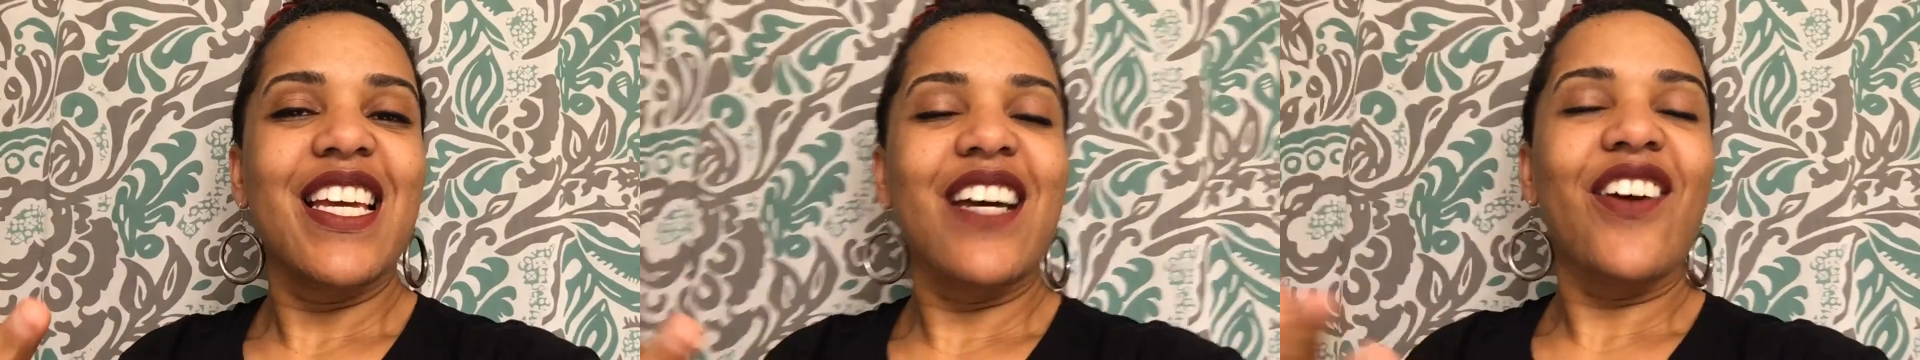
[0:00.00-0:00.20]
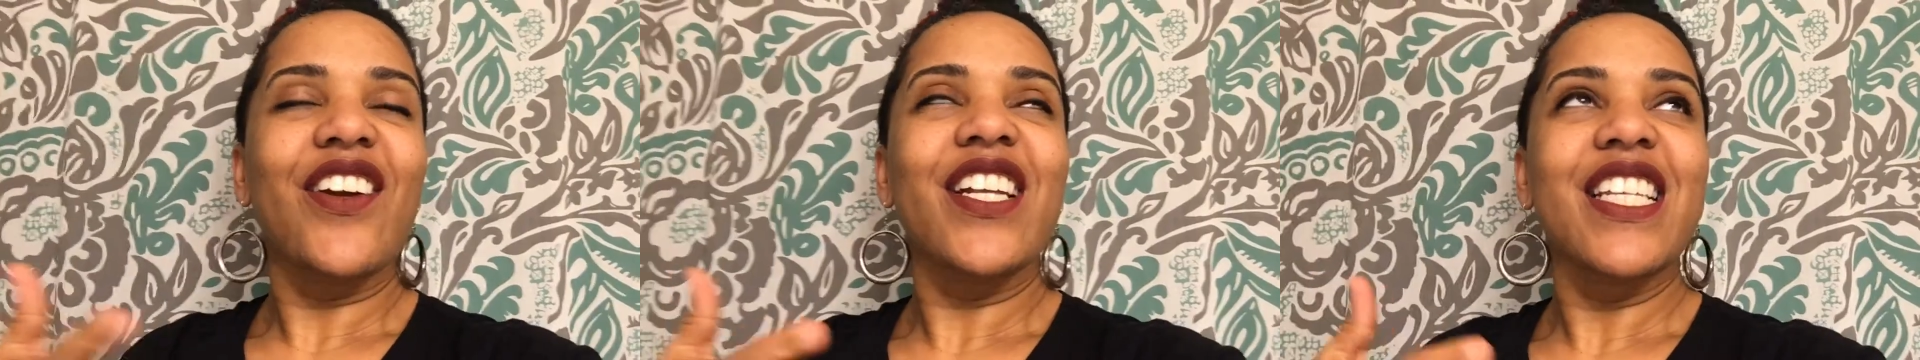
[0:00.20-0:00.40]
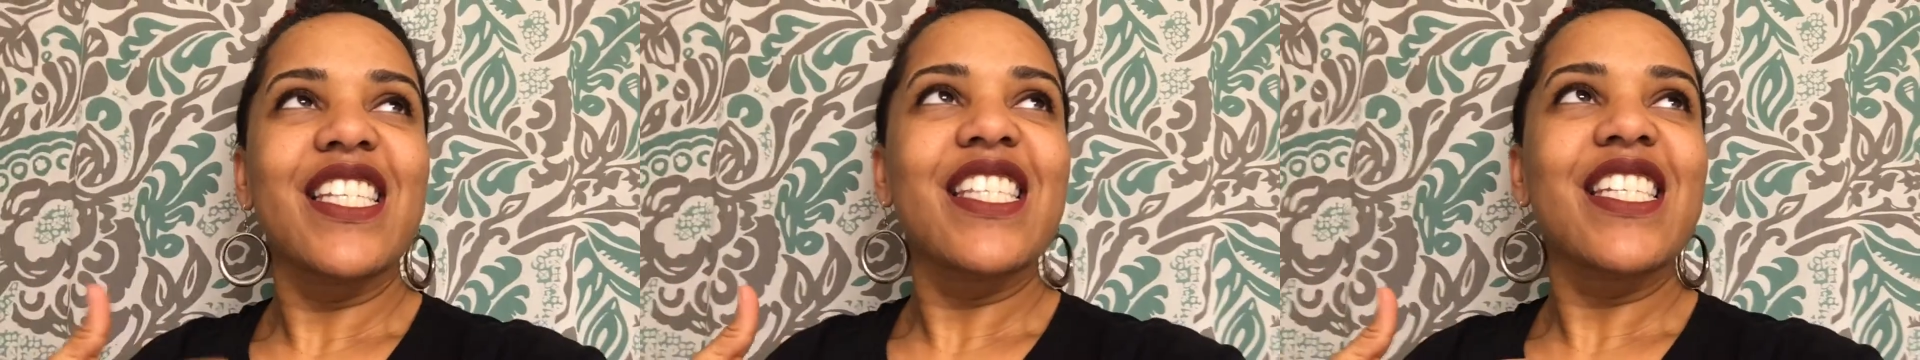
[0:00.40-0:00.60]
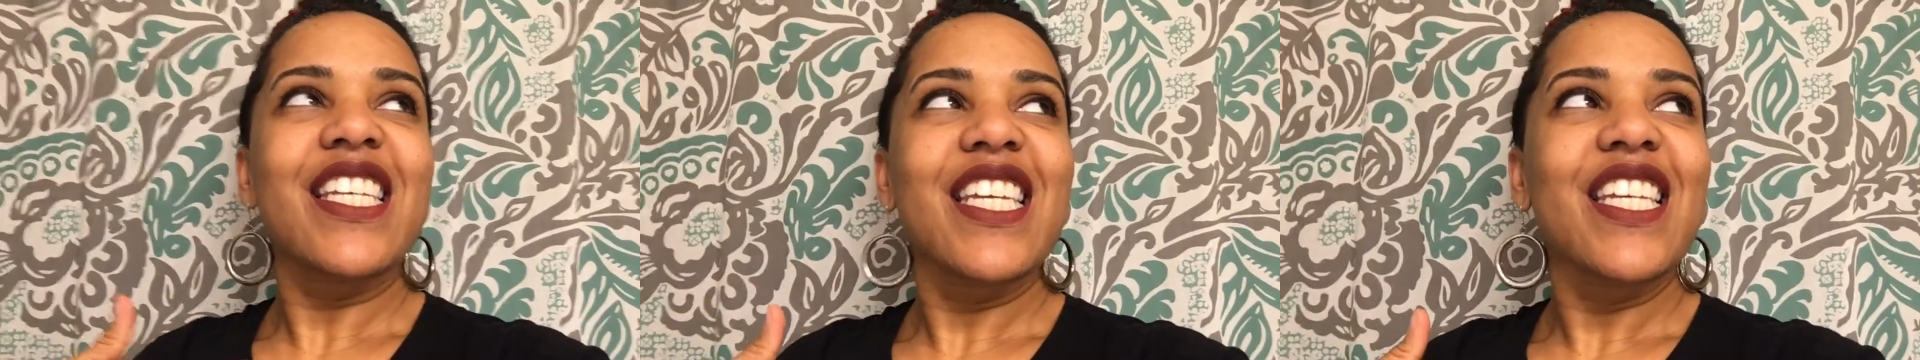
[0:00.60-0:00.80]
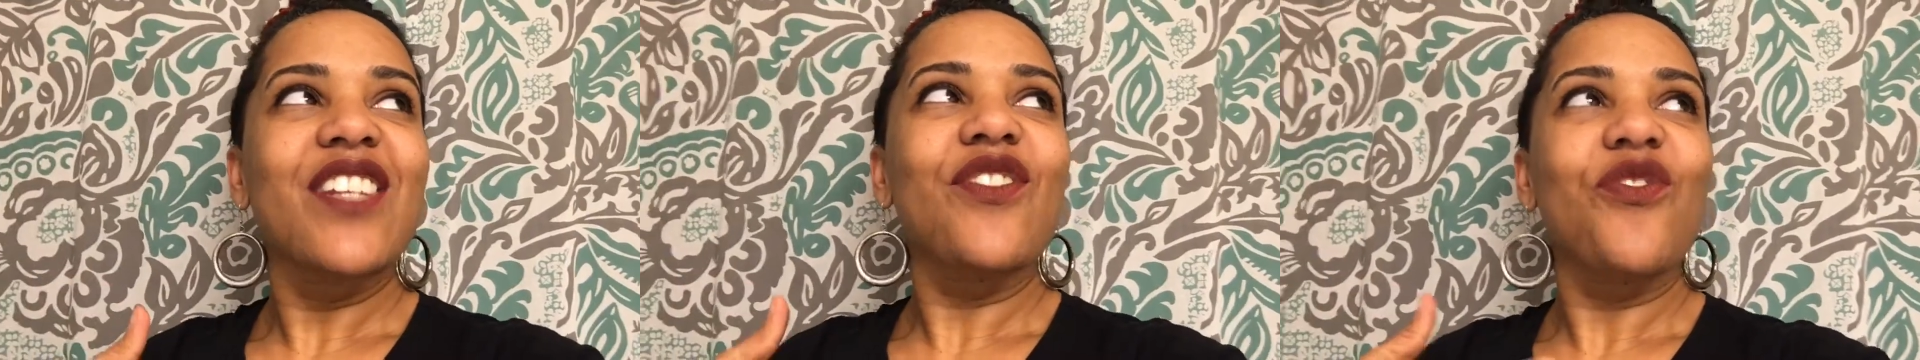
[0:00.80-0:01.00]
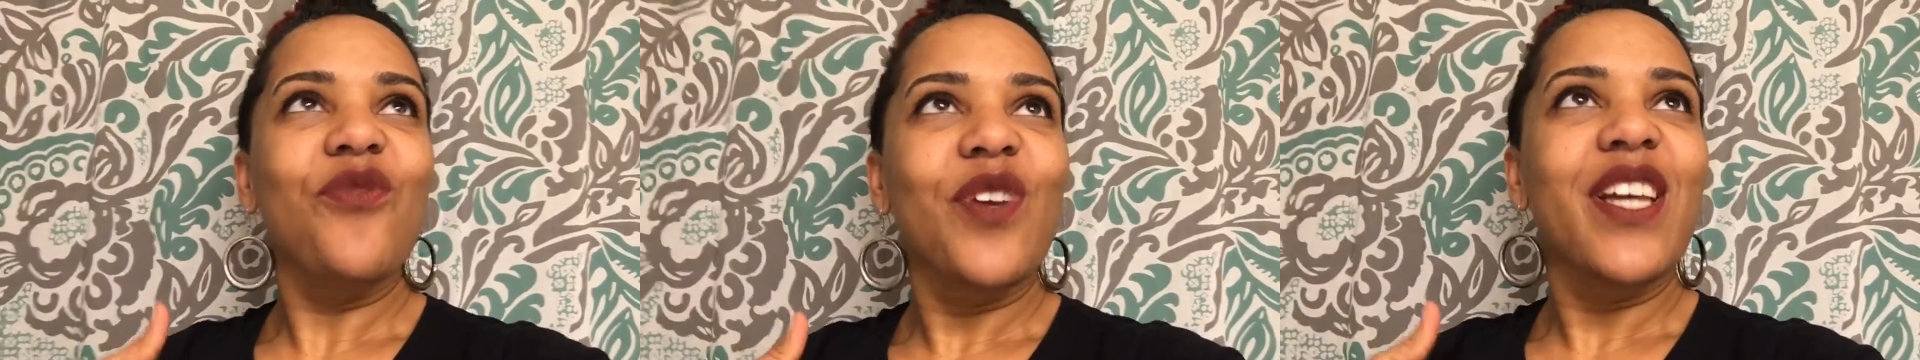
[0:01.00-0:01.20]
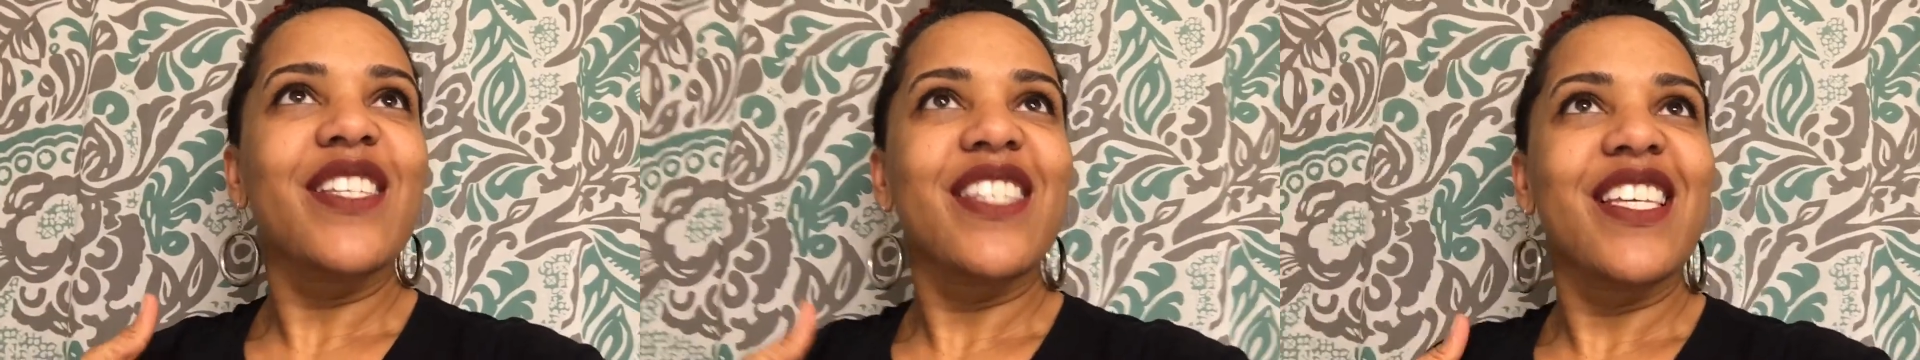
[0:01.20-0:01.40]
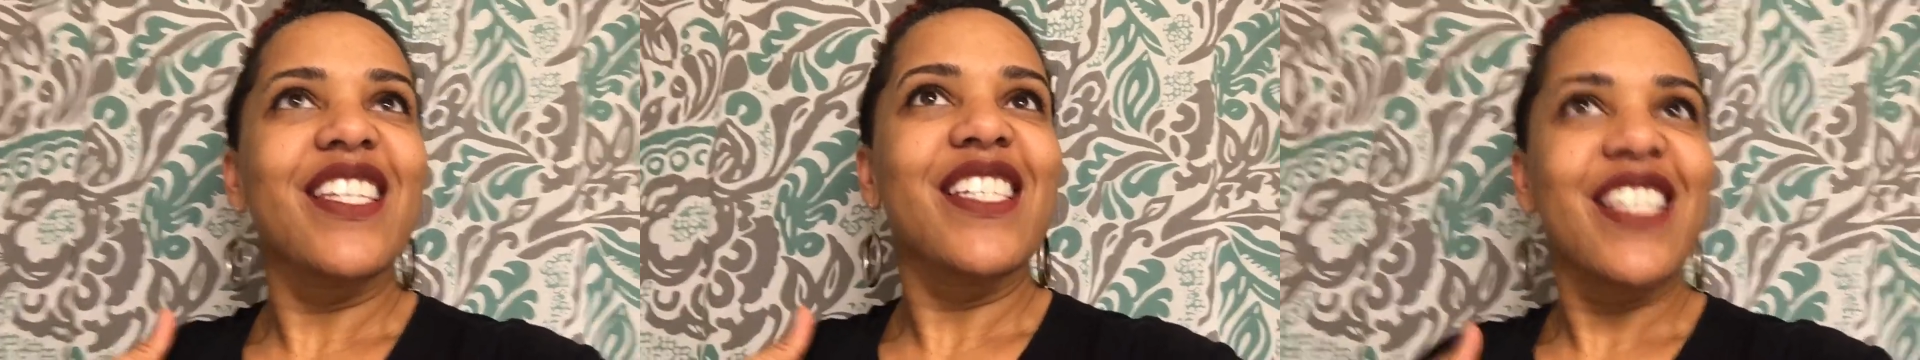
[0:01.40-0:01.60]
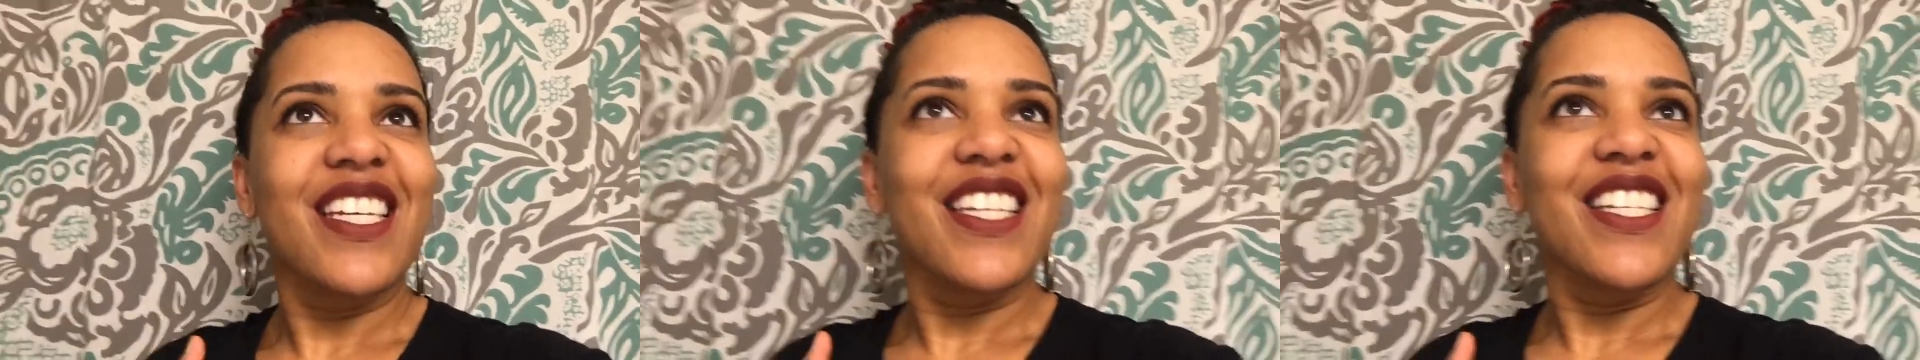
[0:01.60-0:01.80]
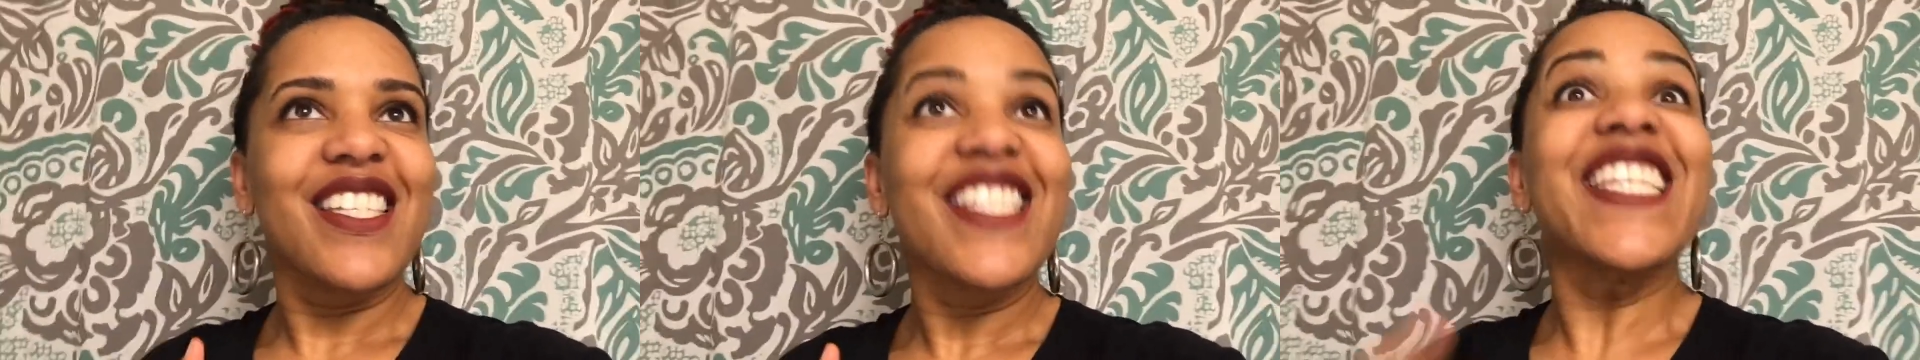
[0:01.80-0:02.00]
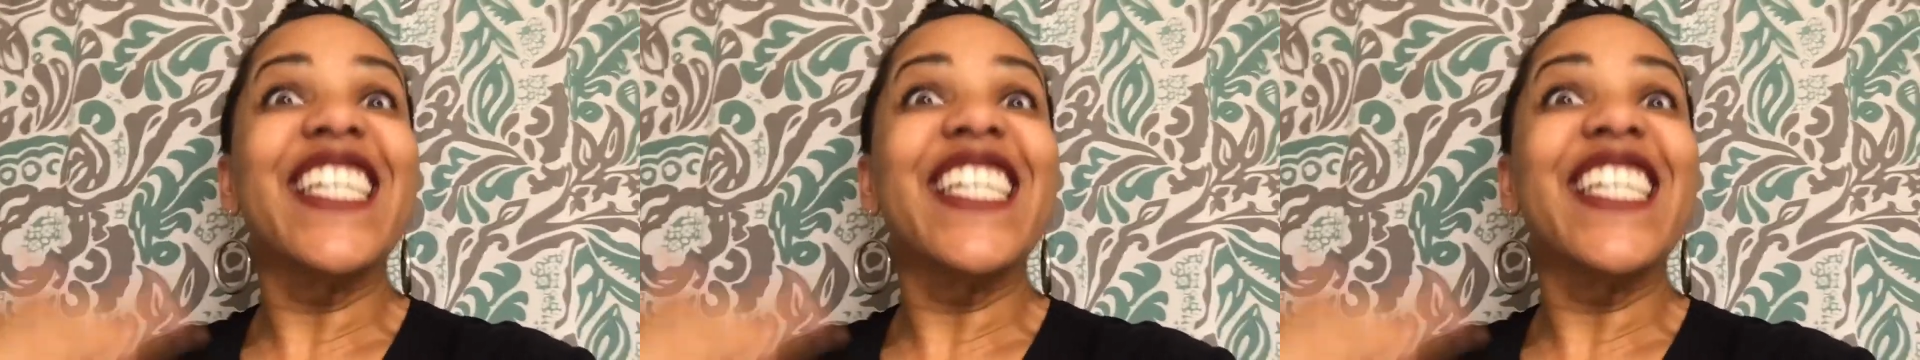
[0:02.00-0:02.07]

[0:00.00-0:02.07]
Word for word: artist in residence.